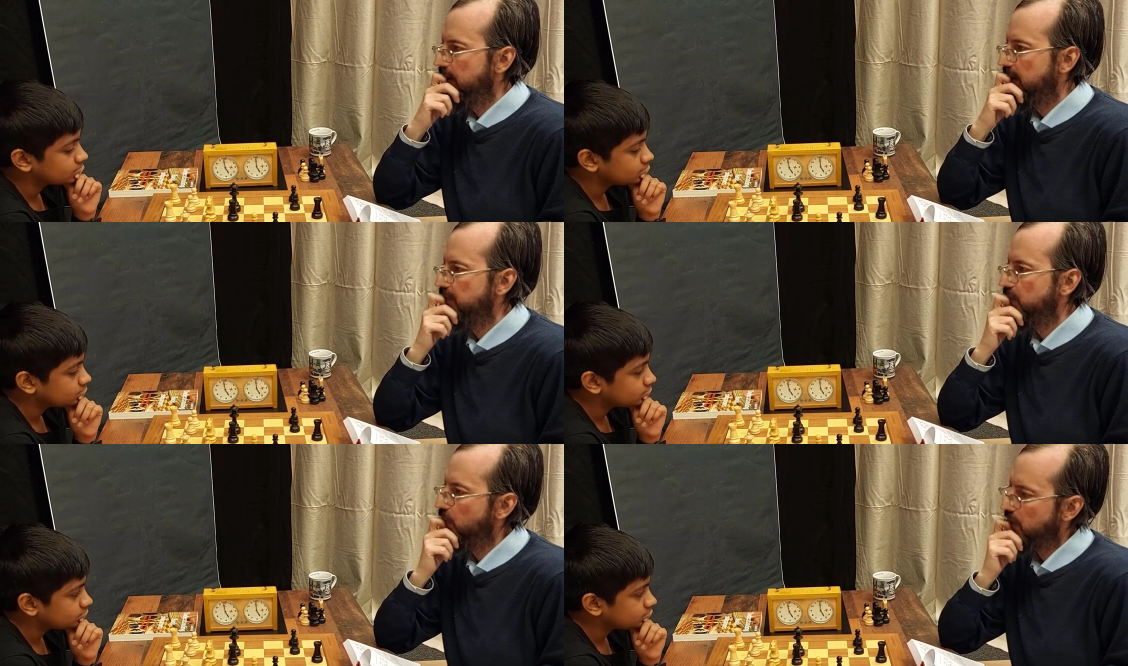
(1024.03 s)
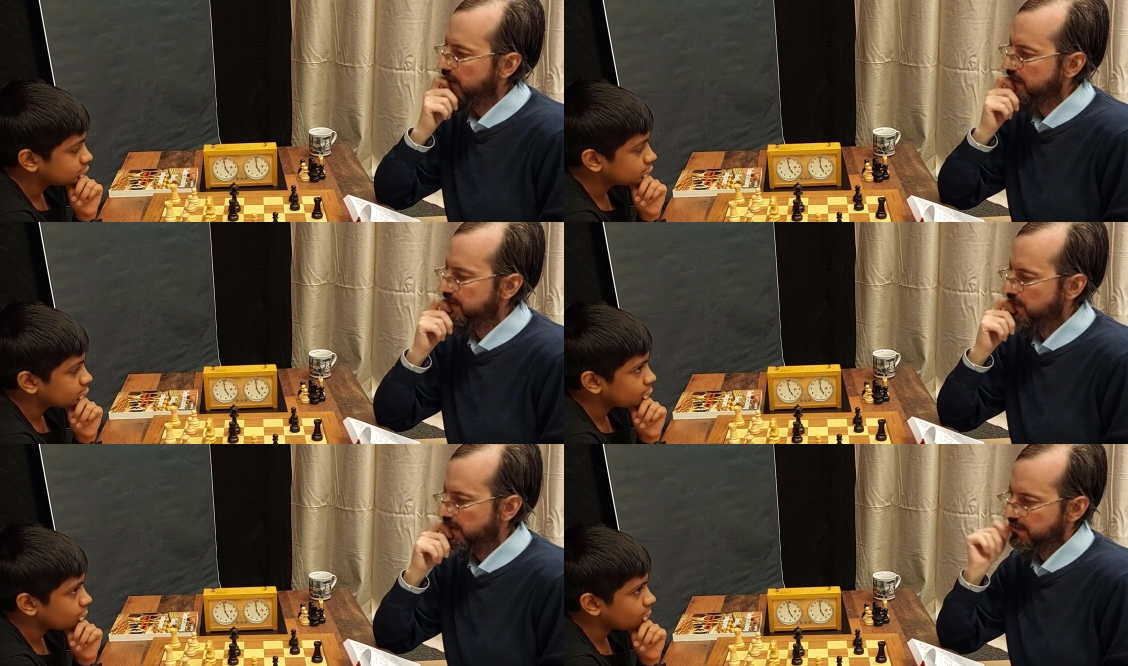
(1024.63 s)
Speaker 1: And you
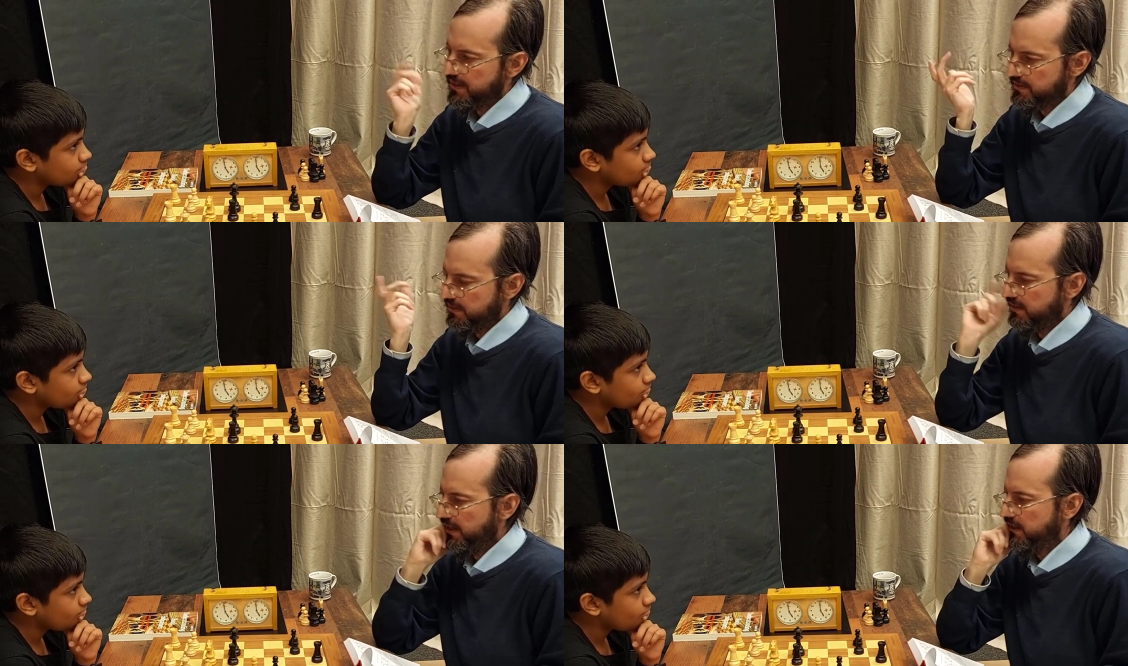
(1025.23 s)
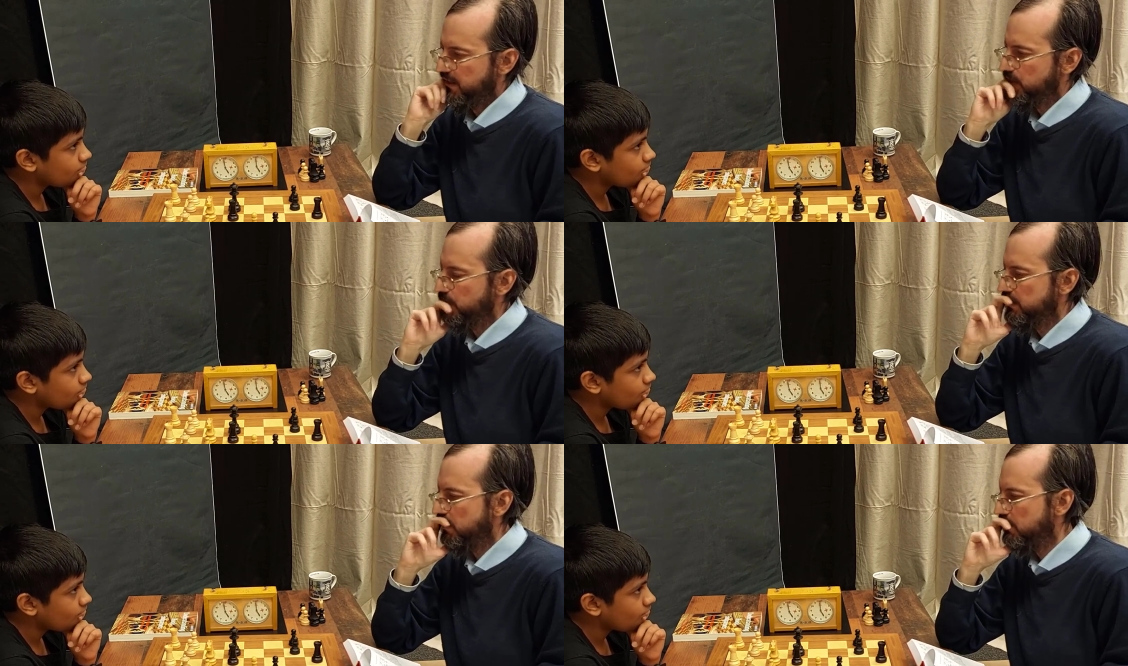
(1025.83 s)
already can, guess that knight
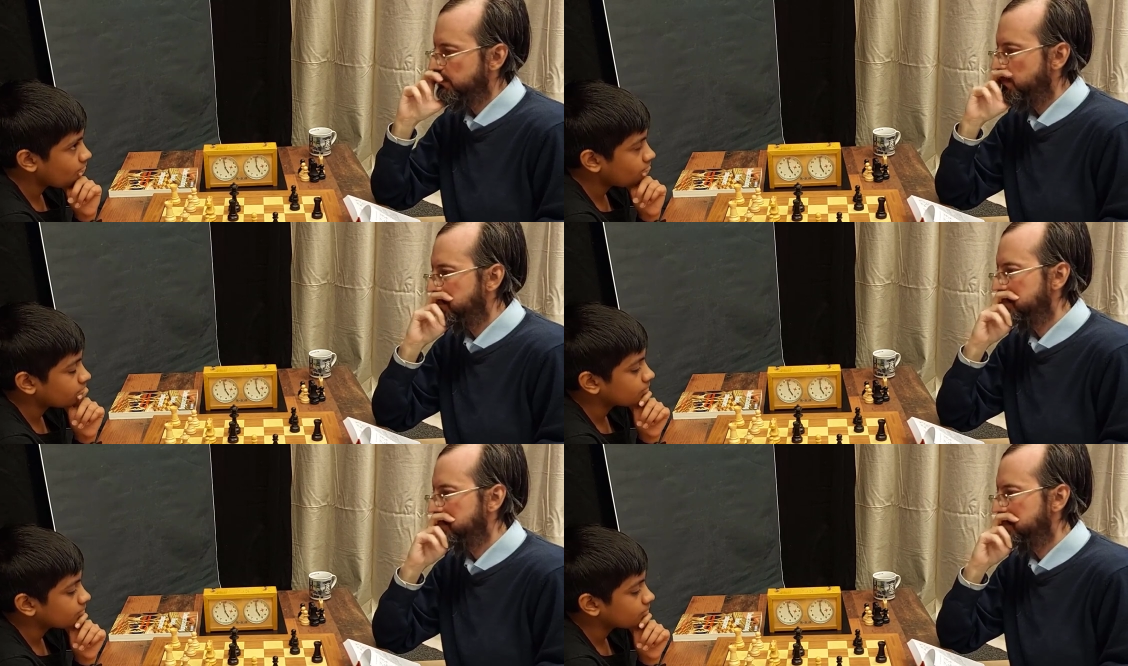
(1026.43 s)
a2 is wrong.